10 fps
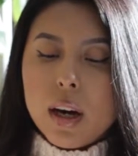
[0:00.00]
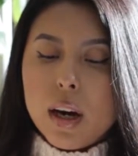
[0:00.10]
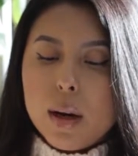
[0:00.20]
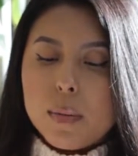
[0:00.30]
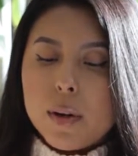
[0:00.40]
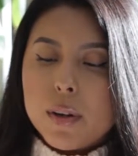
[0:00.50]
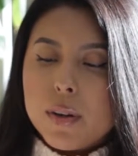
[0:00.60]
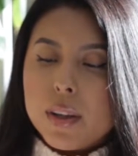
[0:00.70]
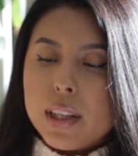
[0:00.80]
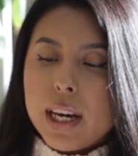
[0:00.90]
But other
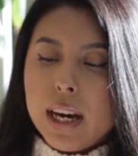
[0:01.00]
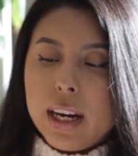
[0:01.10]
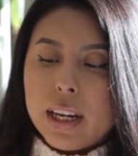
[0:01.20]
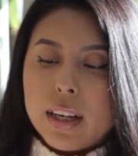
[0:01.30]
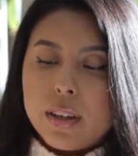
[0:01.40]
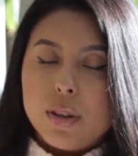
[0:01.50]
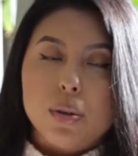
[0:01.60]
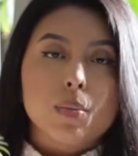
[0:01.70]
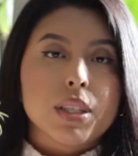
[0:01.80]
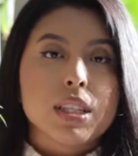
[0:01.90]
than that, I do
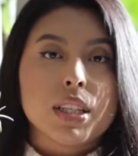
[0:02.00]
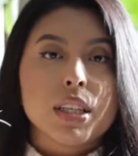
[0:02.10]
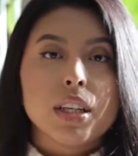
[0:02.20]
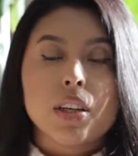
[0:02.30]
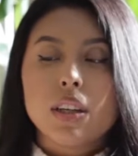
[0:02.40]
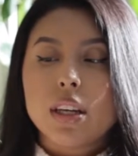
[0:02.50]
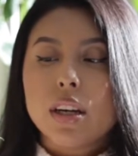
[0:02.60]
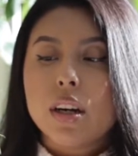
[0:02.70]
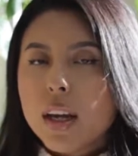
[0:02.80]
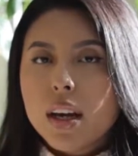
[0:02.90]
mist it here and there.